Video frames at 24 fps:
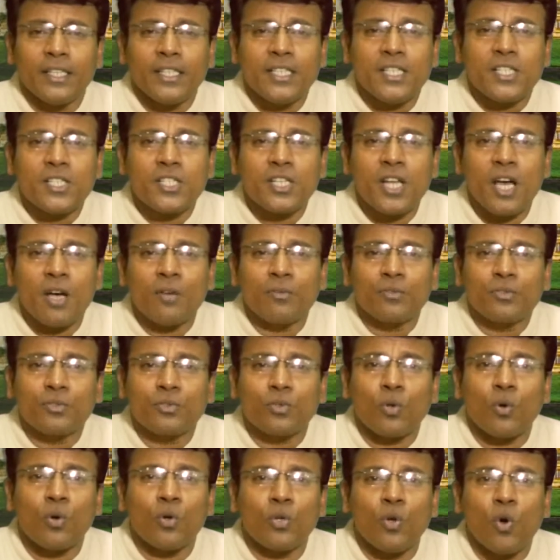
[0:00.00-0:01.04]
is now
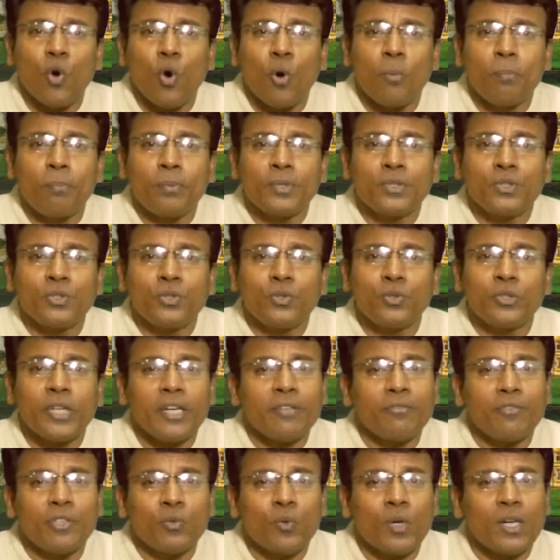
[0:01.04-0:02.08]
thrown open to
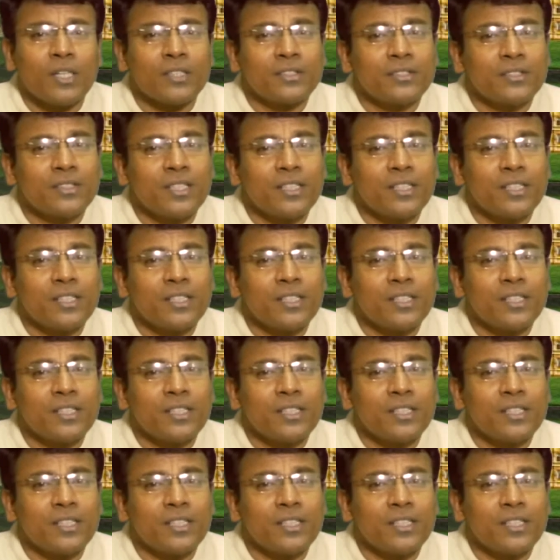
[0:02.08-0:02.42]
everyone.